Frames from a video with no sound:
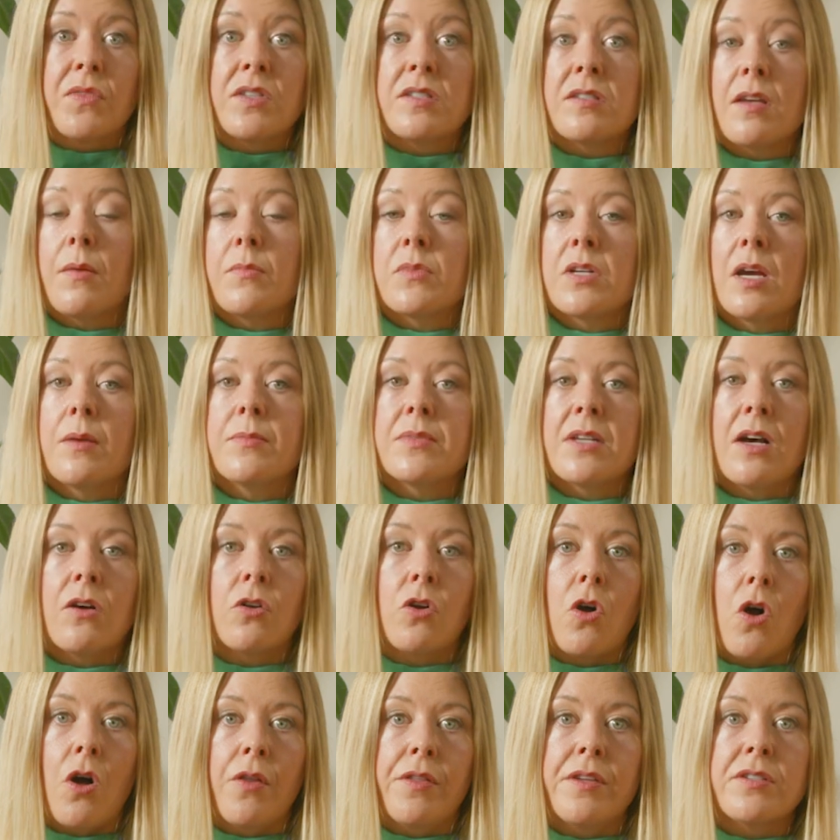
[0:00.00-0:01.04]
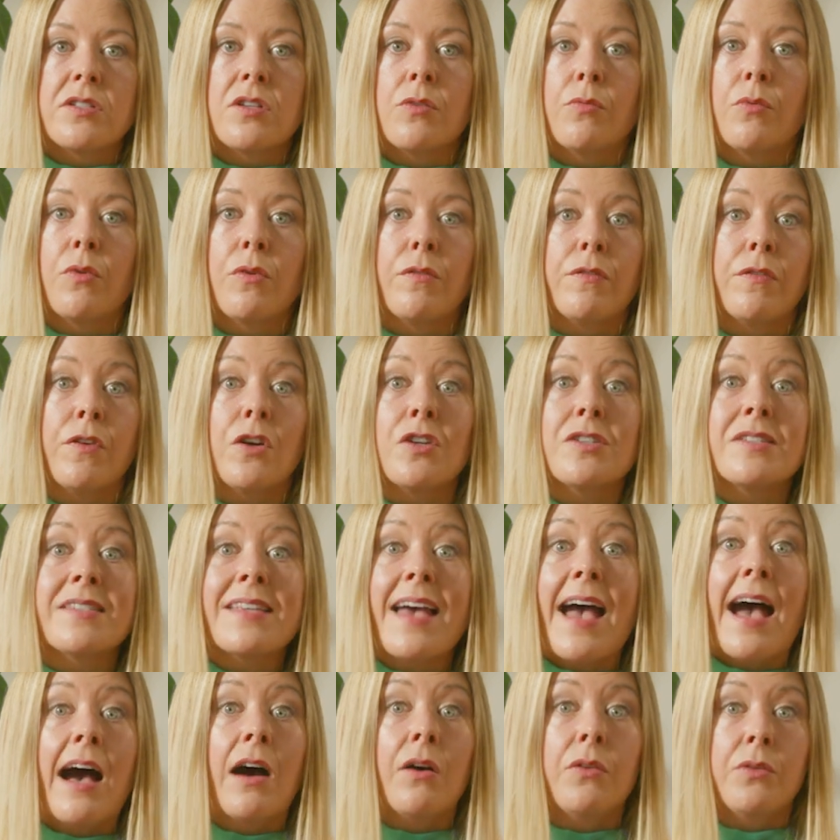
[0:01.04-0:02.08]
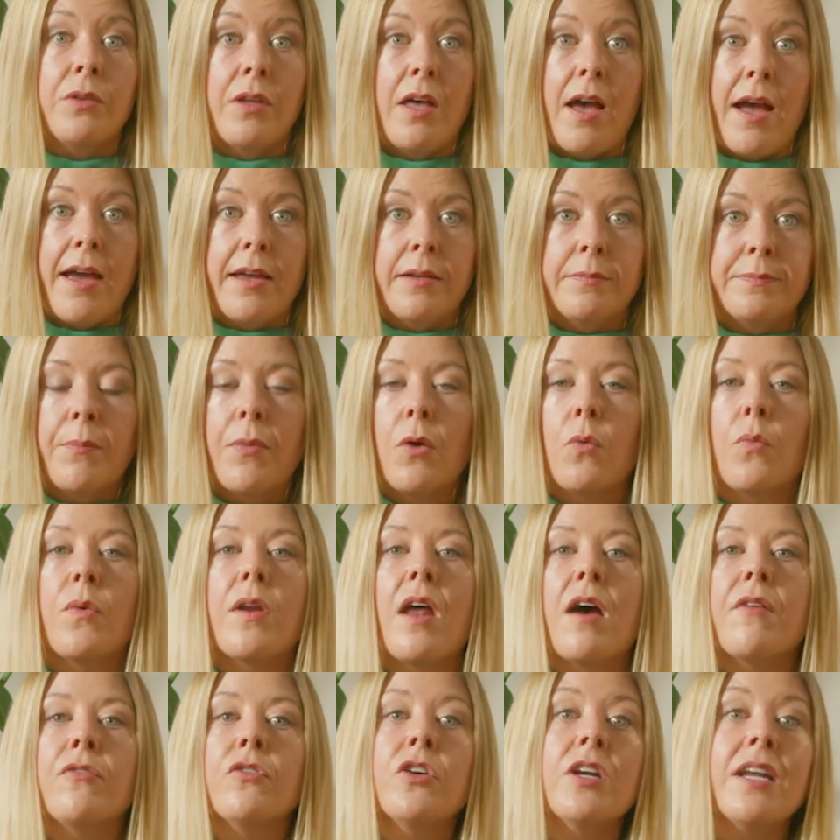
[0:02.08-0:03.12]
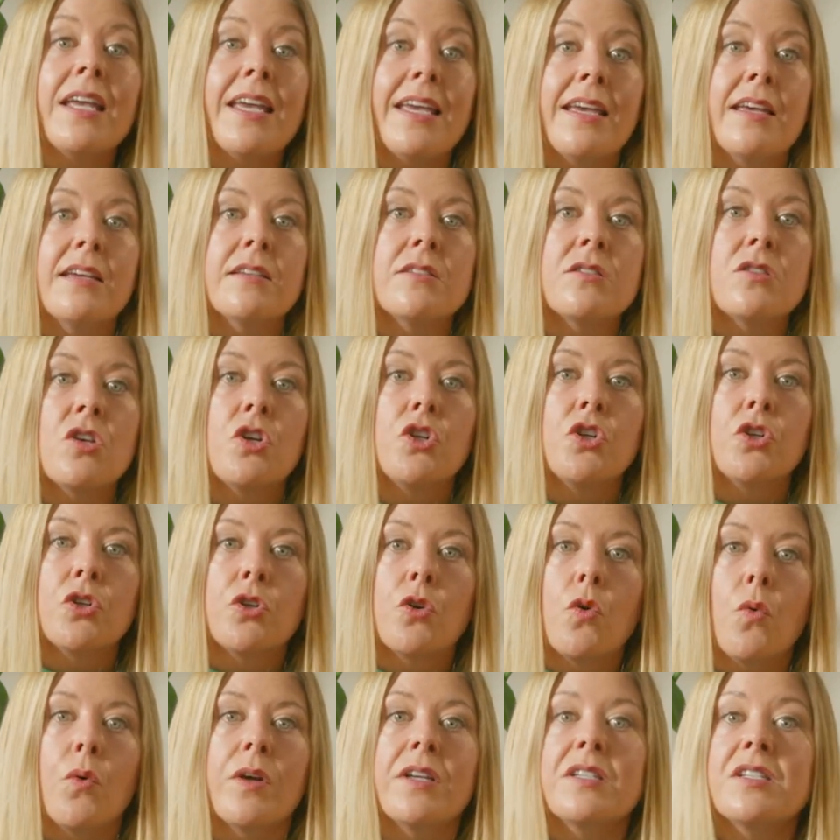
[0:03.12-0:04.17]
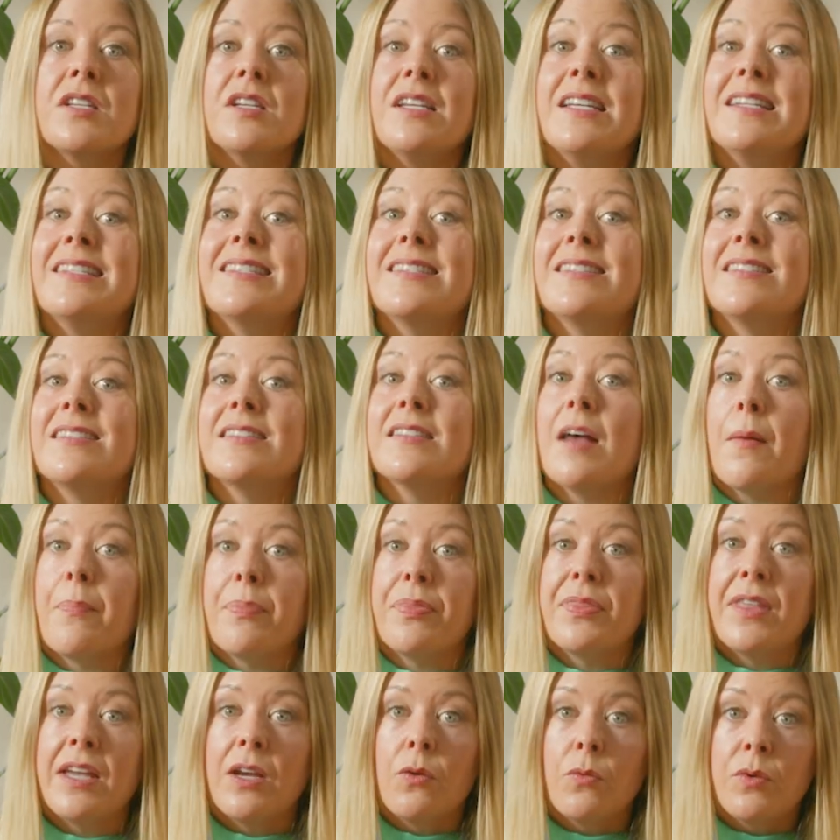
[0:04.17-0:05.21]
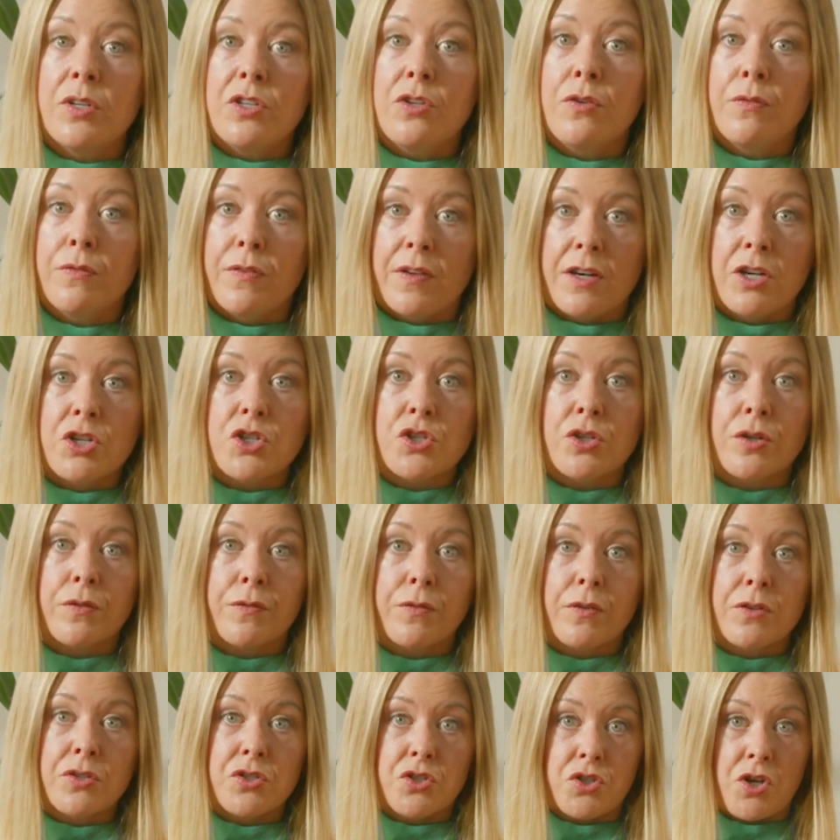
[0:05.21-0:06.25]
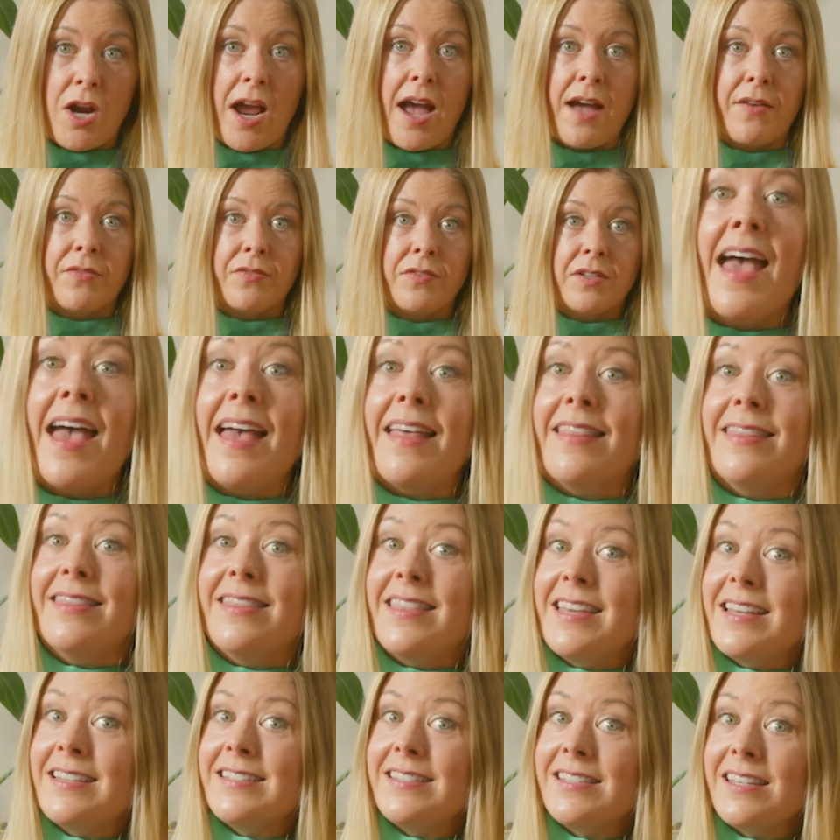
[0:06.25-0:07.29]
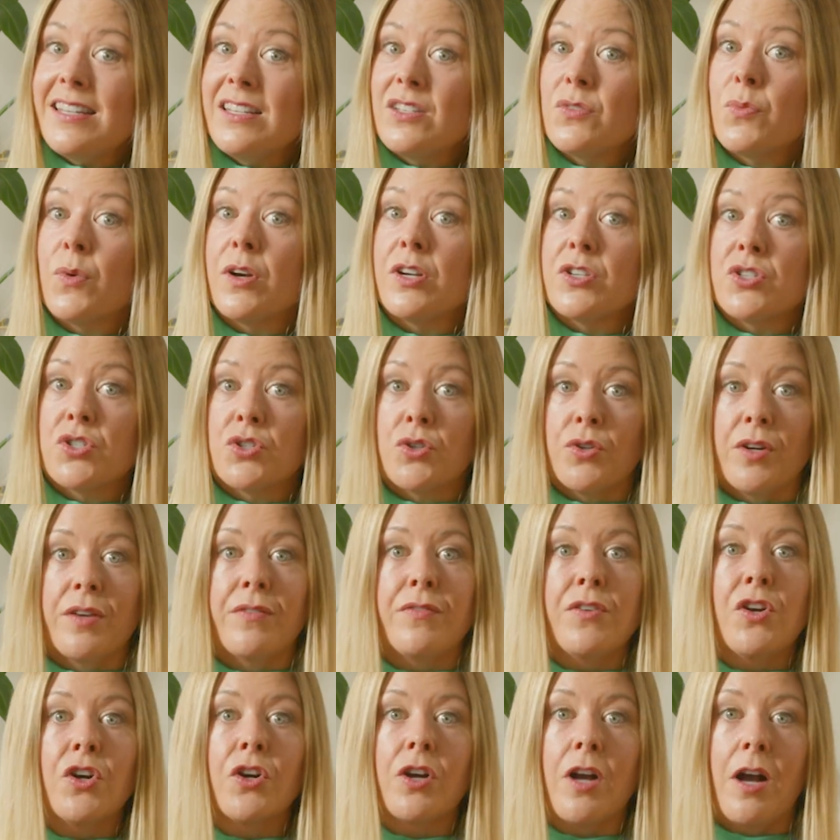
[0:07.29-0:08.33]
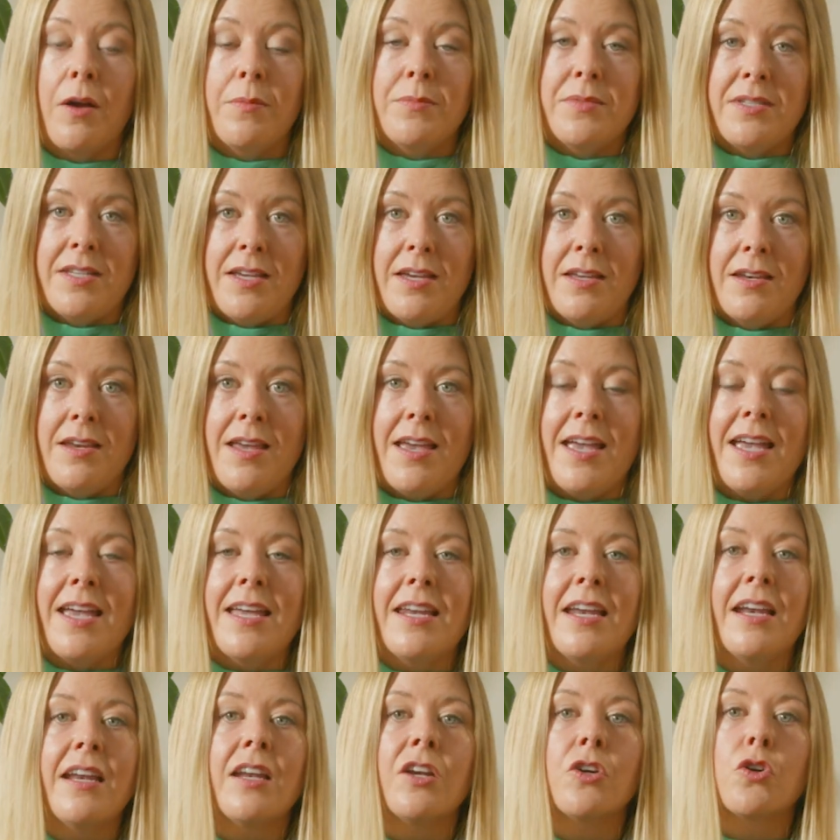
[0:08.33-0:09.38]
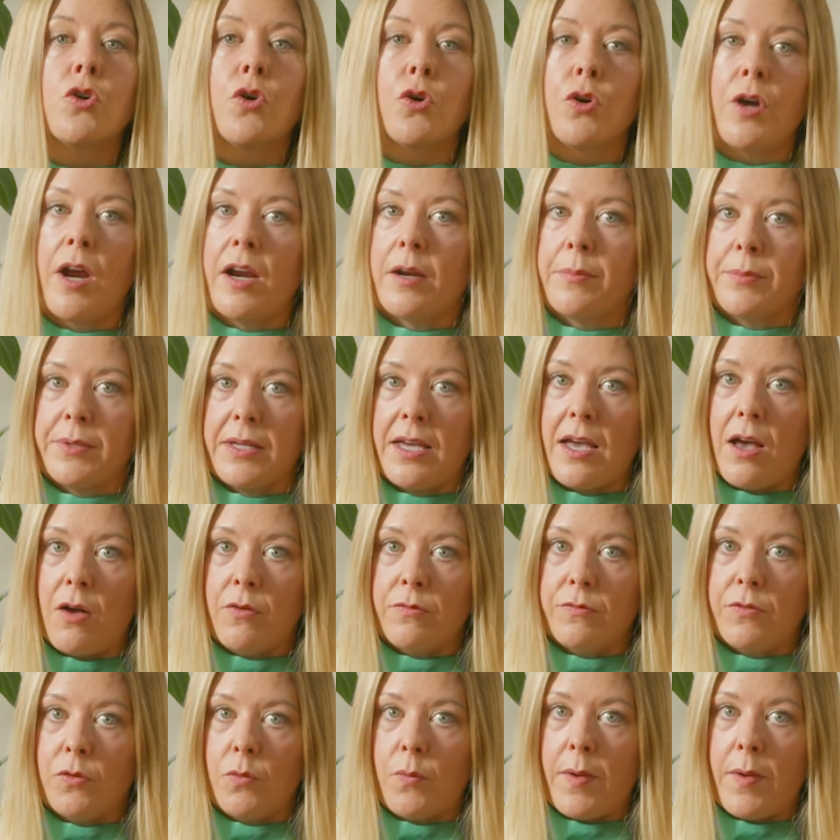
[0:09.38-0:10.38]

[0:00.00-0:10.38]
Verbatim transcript: Sometimes I'll call this a reverse outline, but whatever it is, you're going to need something when you finish your first draft. And this is where Scrivener comes in in an incredibly helpful